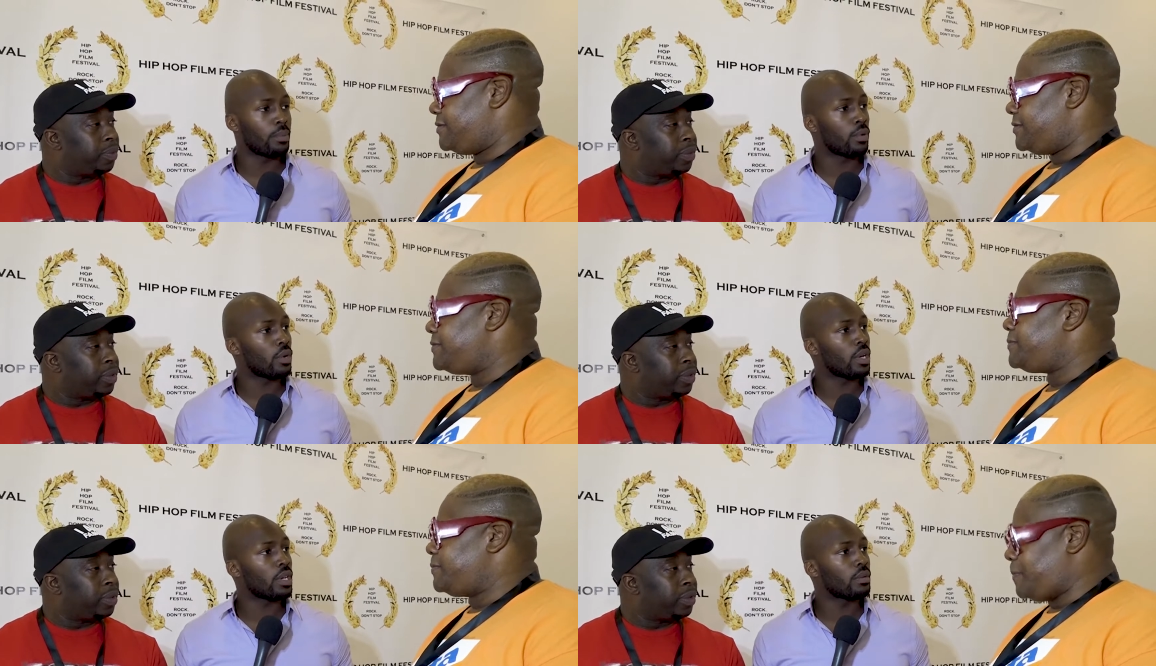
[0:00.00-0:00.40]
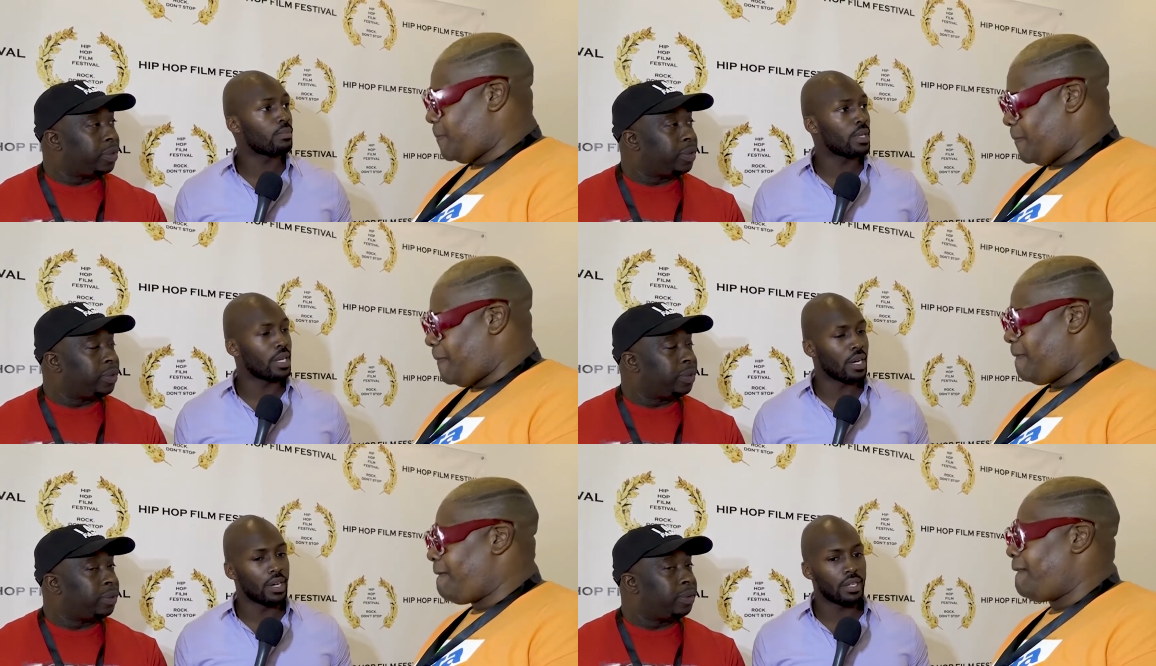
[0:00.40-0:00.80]
Speaker 1: point
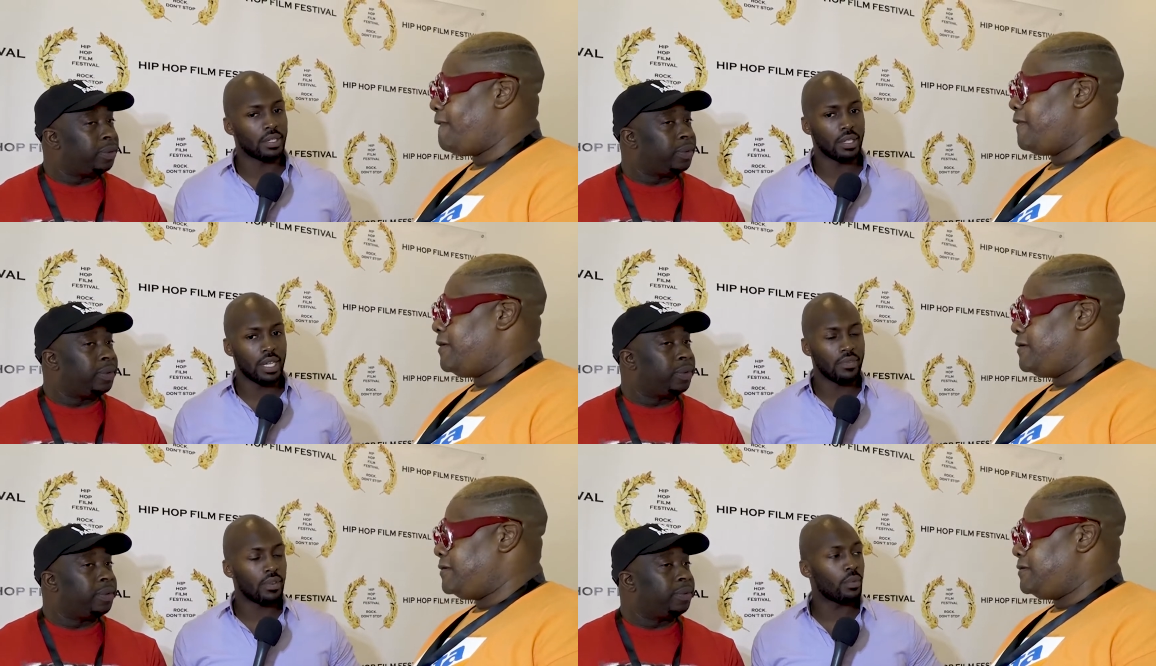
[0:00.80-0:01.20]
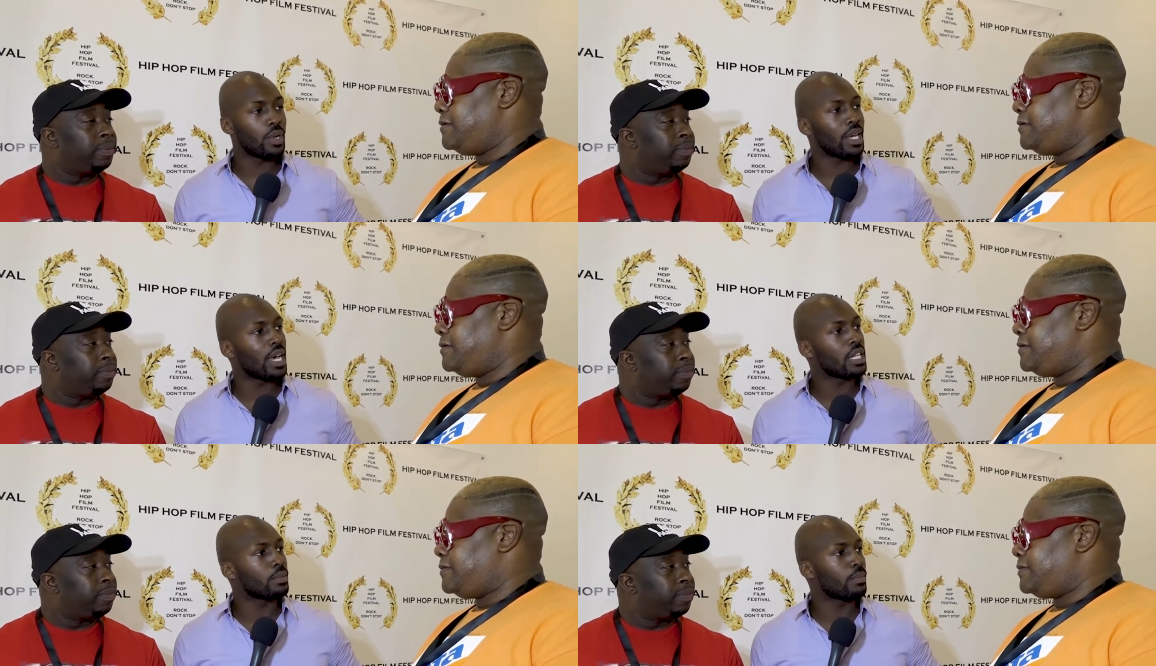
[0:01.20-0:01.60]
mm-hmm. because even
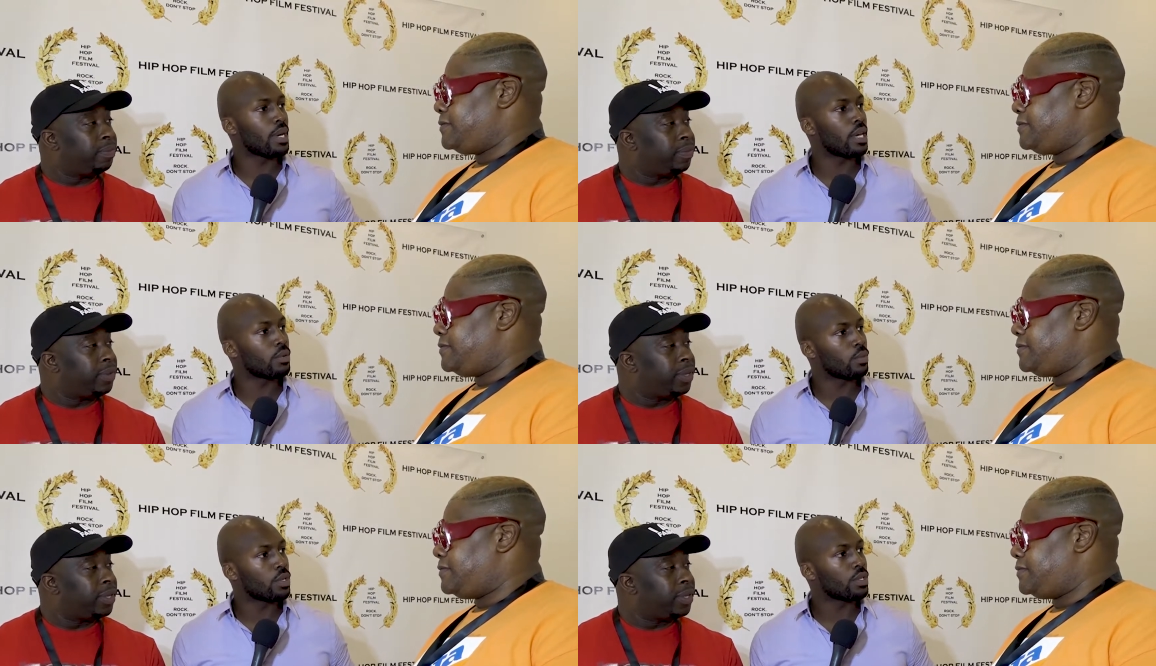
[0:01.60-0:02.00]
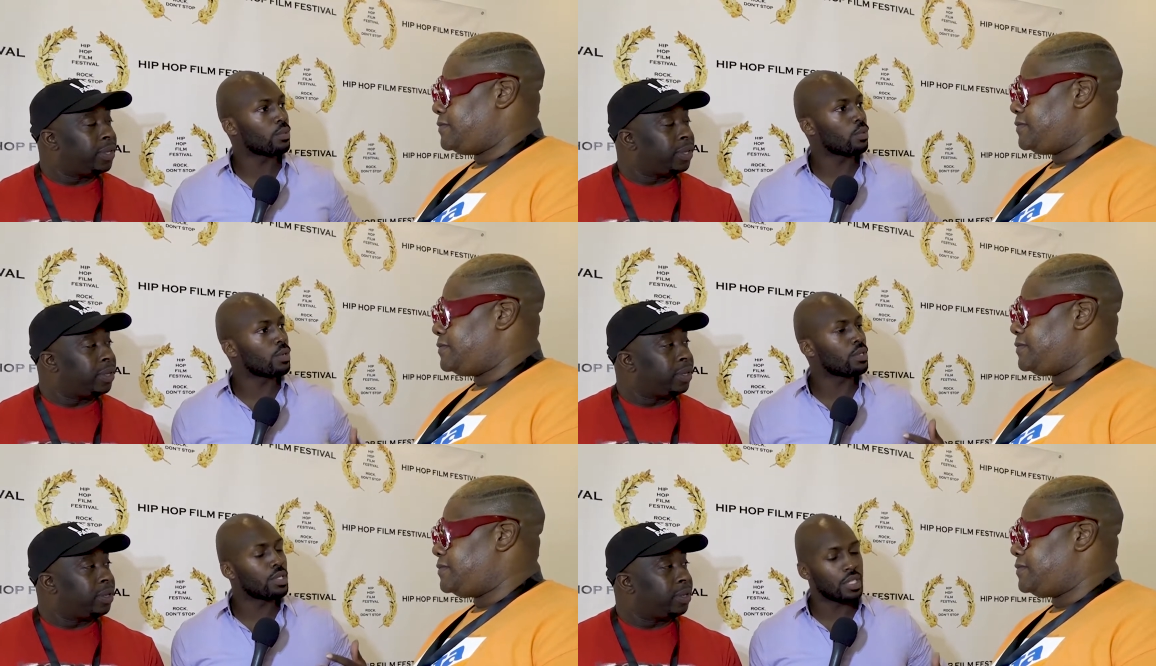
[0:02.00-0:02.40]
we as men, we're
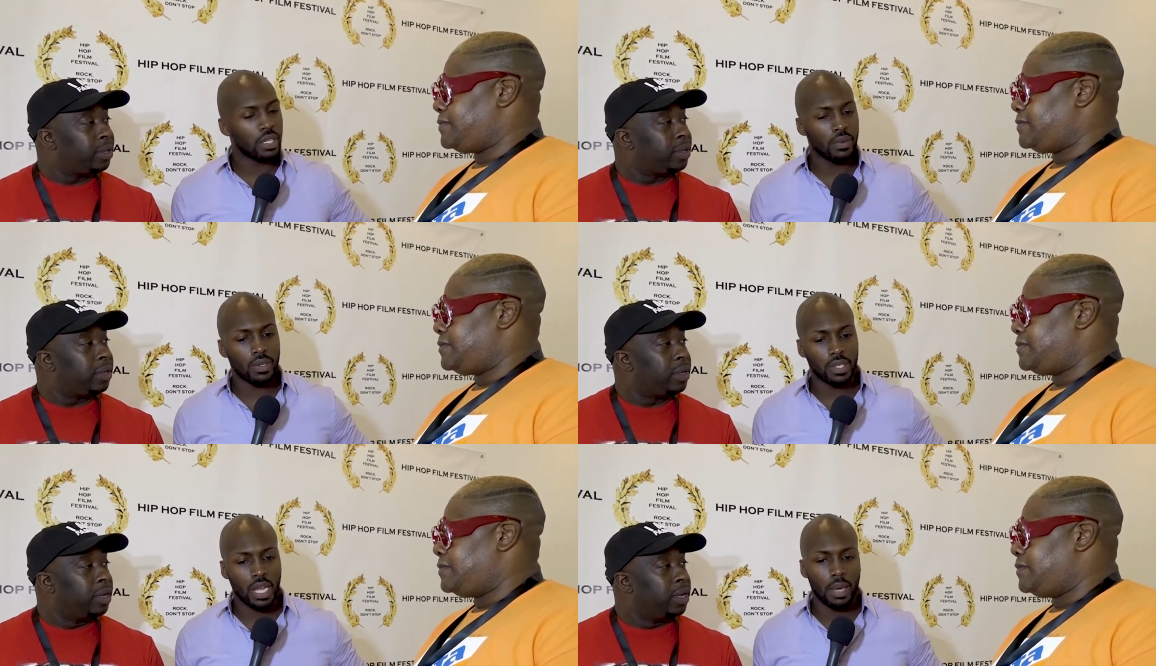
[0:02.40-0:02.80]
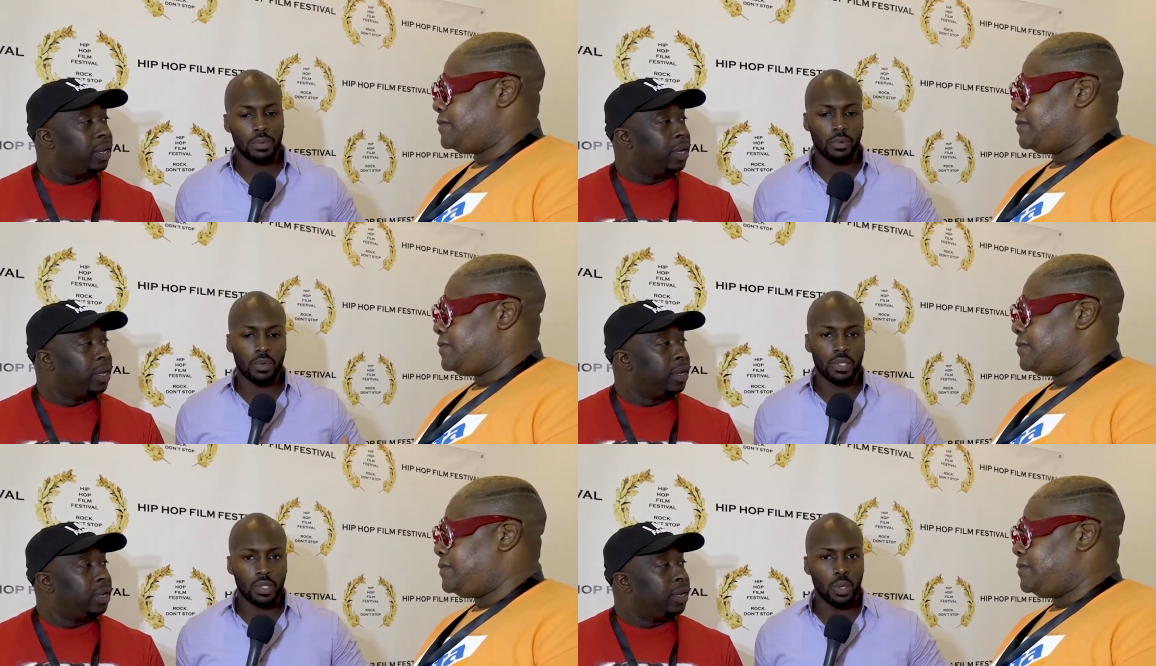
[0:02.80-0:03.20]
we're
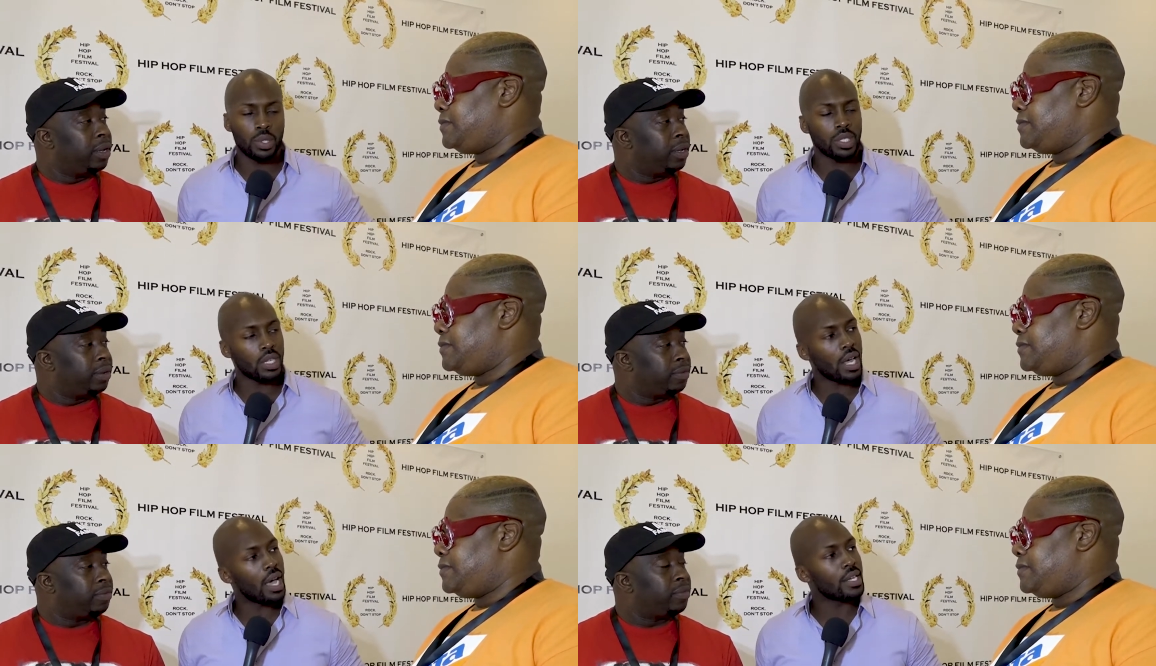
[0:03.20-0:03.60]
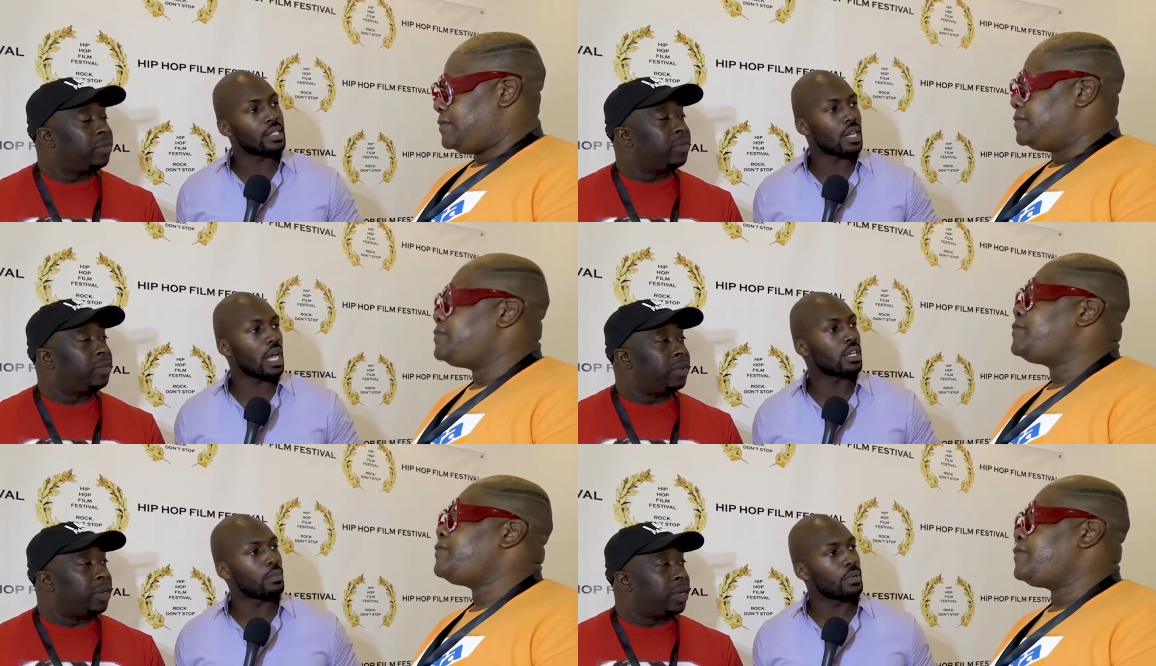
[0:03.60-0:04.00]
stereotyped and we're
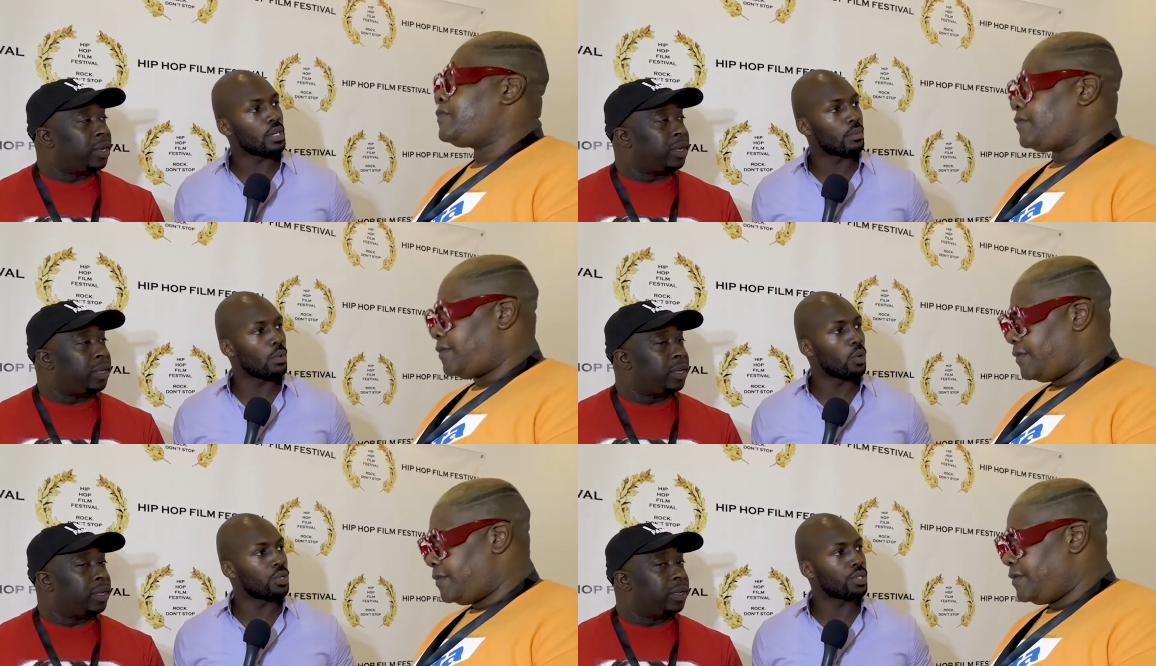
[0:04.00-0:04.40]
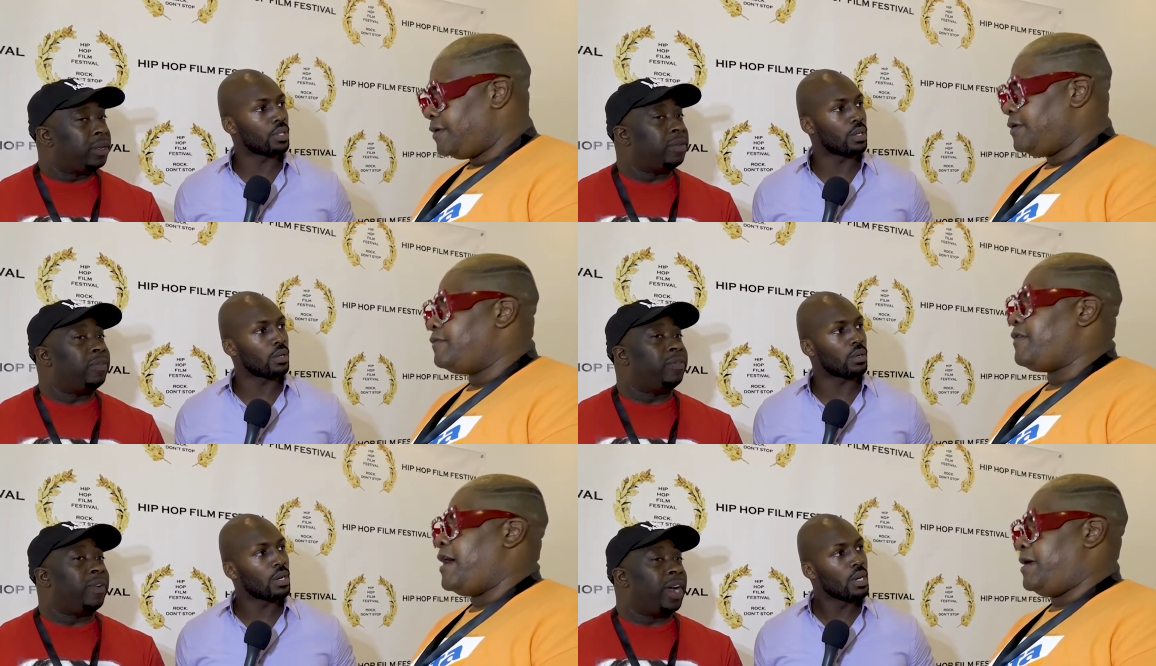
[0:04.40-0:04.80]
socialized not to be
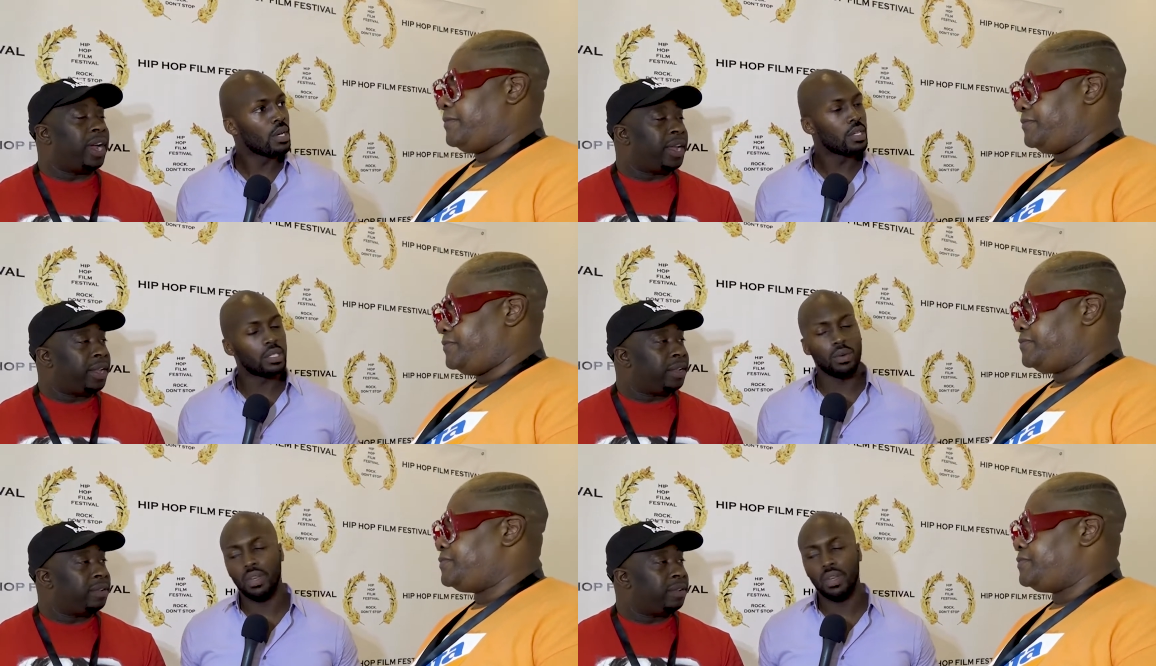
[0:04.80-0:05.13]
emotional. Right.